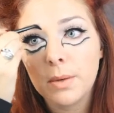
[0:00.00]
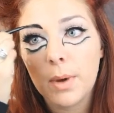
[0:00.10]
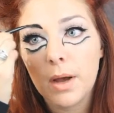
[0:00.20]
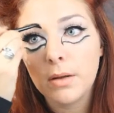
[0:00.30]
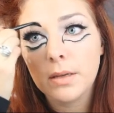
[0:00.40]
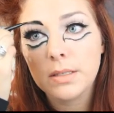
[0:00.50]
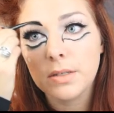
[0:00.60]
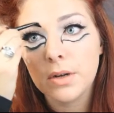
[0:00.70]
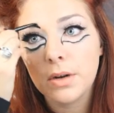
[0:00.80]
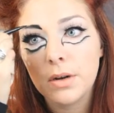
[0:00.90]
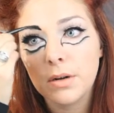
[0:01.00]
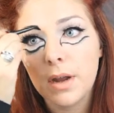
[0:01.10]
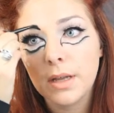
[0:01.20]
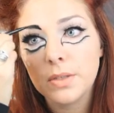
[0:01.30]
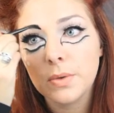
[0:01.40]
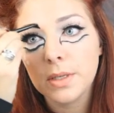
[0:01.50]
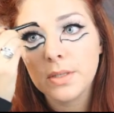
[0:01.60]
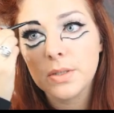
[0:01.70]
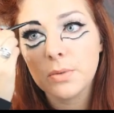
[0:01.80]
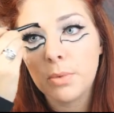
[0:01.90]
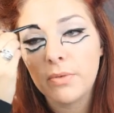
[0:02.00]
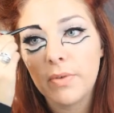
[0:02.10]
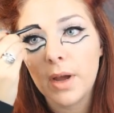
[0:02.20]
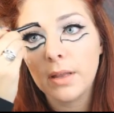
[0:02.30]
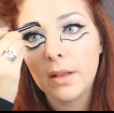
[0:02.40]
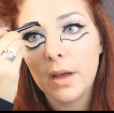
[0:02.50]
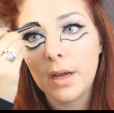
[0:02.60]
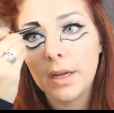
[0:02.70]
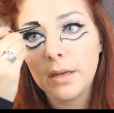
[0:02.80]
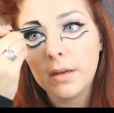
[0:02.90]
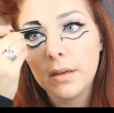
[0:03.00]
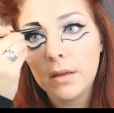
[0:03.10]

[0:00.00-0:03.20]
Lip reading: well because you're not doing a super fine line.